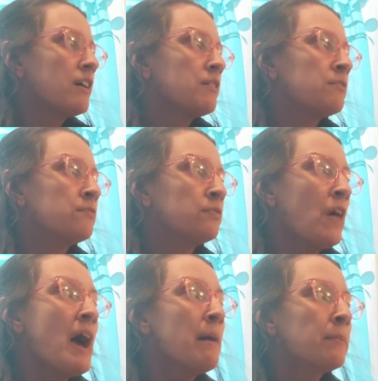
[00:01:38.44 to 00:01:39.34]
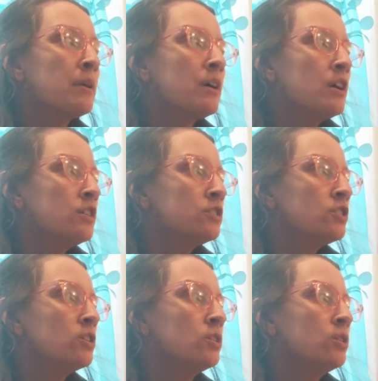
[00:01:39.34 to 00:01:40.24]
flap, the
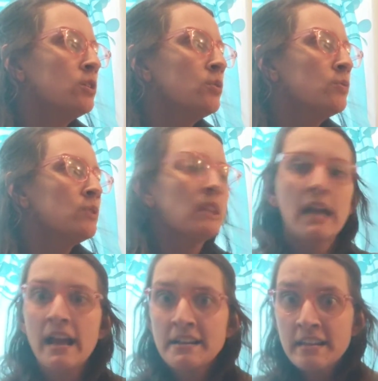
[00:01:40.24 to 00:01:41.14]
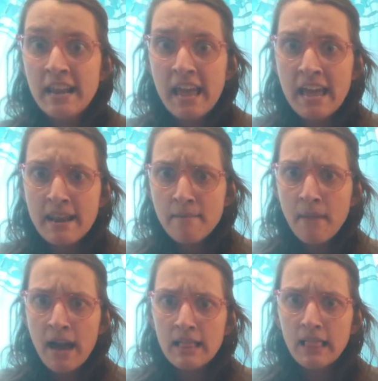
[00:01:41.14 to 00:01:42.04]
loon landed in
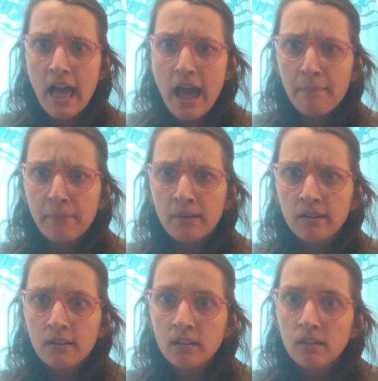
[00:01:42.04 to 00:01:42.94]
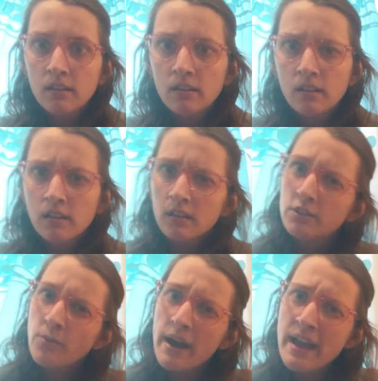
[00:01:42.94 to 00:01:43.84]
my lap.
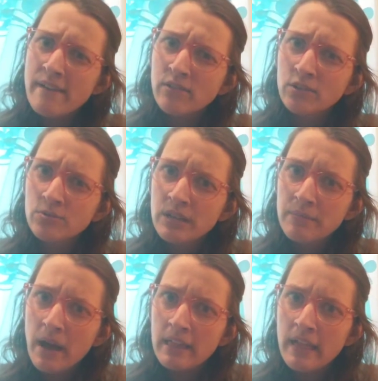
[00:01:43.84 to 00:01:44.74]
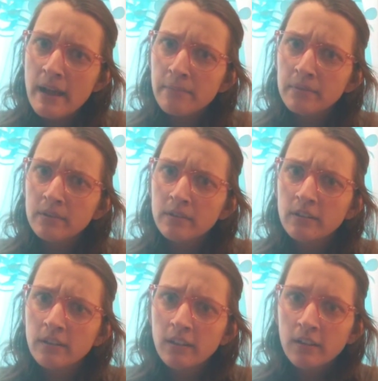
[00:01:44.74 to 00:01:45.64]
Do I have a loon in my lap?
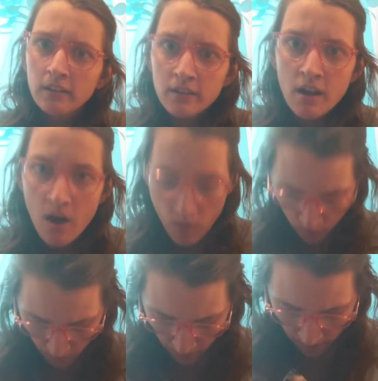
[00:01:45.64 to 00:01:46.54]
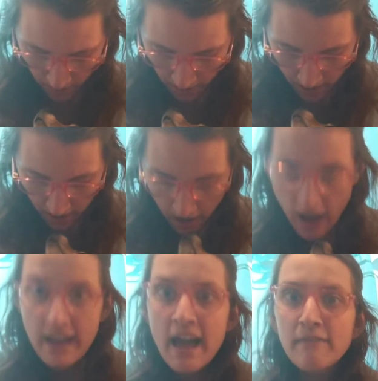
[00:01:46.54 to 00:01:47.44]
No,
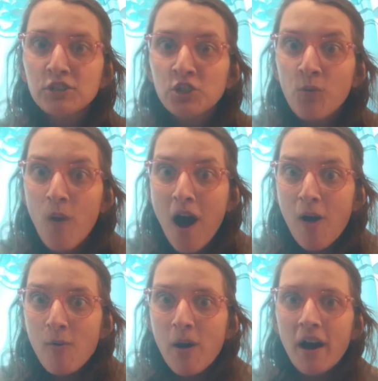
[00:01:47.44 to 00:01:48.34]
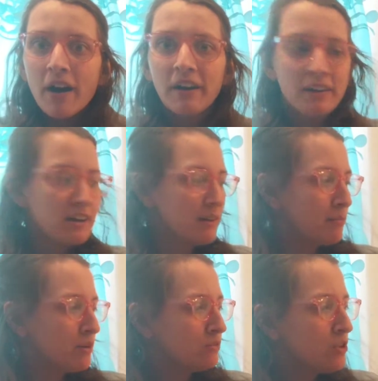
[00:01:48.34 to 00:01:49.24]
I have a chihuahua.
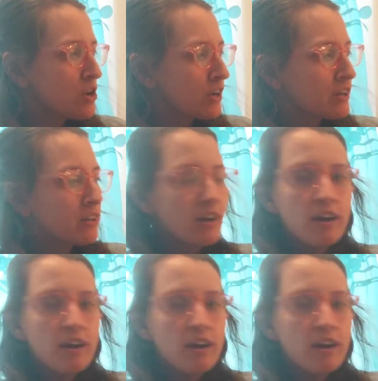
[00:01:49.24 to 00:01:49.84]
But look,